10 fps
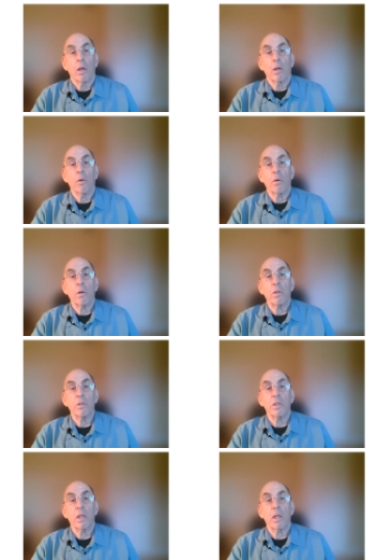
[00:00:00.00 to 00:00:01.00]
In order to
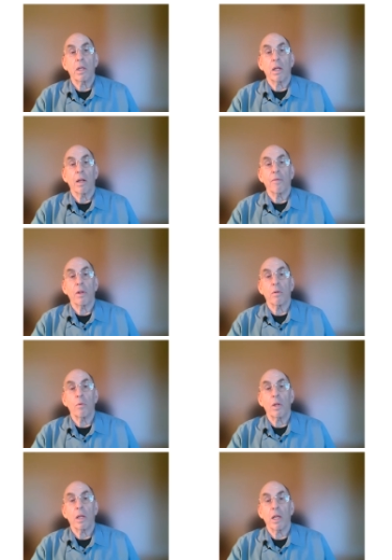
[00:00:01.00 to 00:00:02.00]
see if there
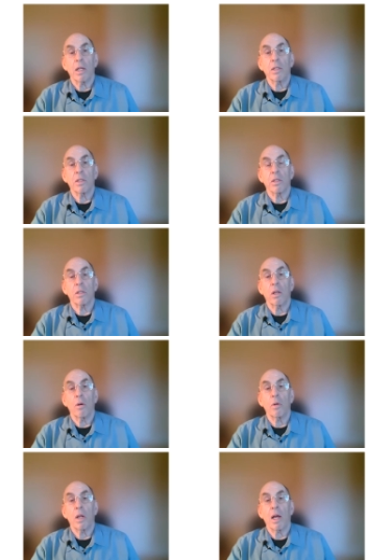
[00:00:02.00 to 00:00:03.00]
really is a
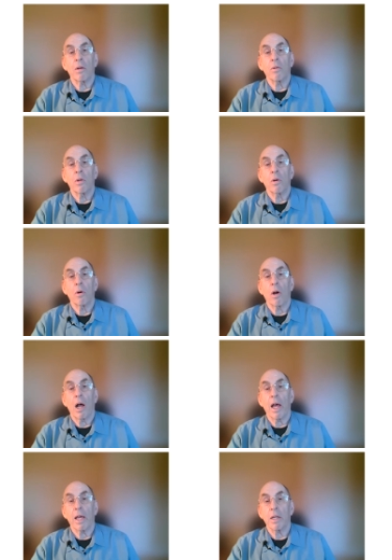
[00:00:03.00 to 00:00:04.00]
slowdown or
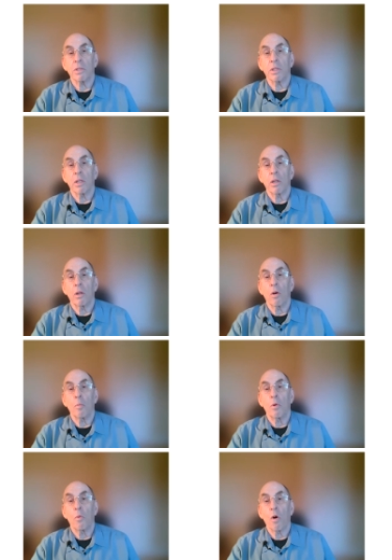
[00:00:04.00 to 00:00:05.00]
hiatus in
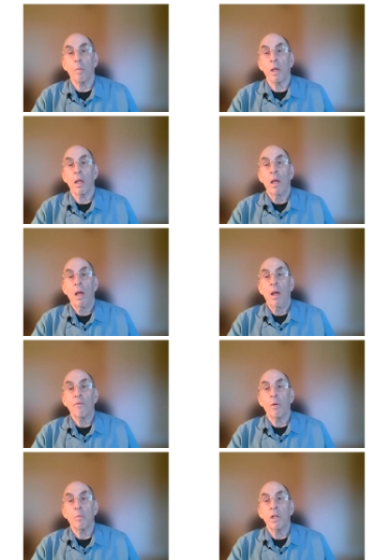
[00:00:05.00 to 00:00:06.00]
global warming
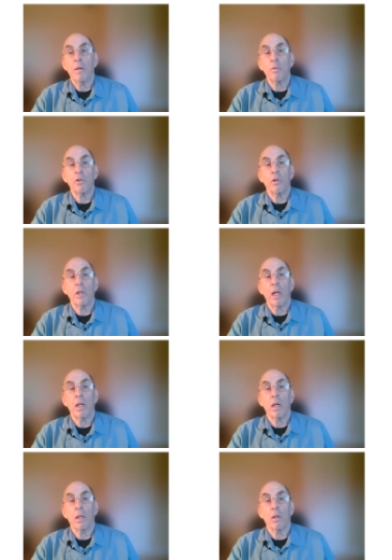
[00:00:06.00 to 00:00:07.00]
from temperature
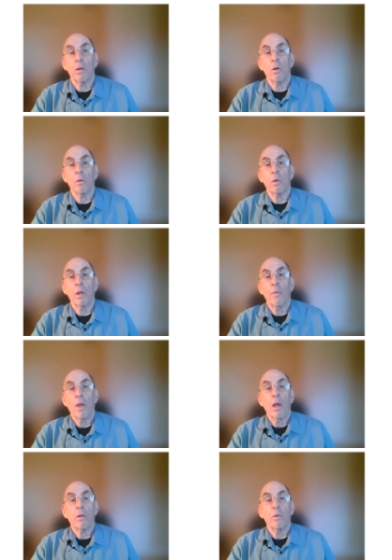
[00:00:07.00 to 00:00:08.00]
data alone,
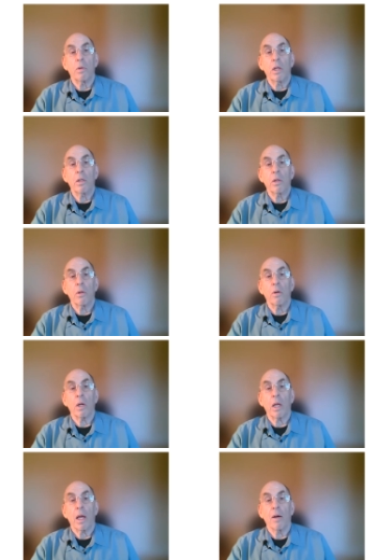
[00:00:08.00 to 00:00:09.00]
you need to
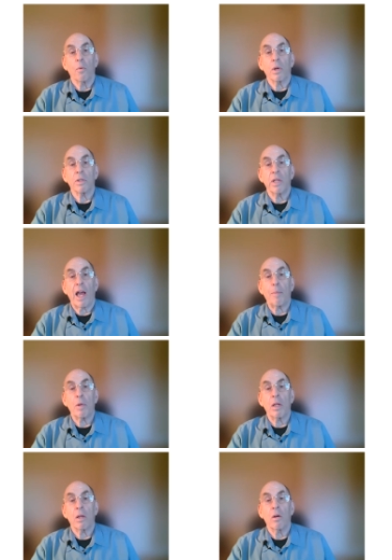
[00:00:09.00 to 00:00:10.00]
look at what is
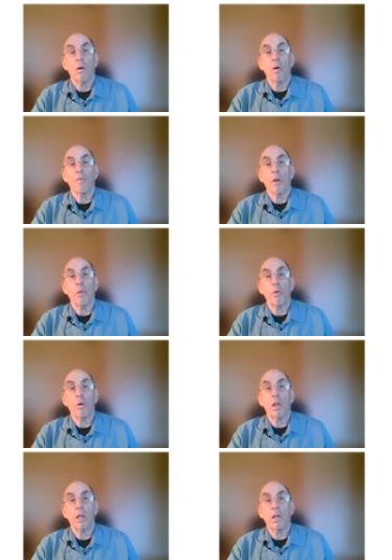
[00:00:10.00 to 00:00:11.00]
happening over
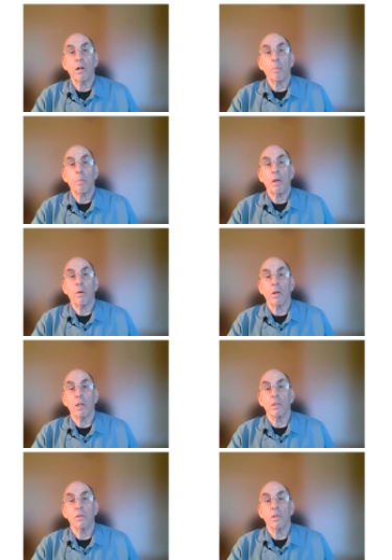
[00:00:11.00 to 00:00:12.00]
30 year
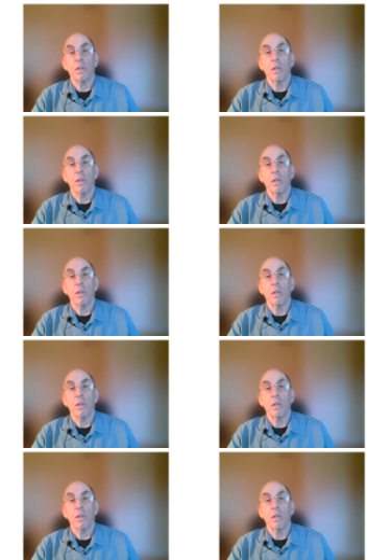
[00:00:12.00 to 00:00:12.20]
periods.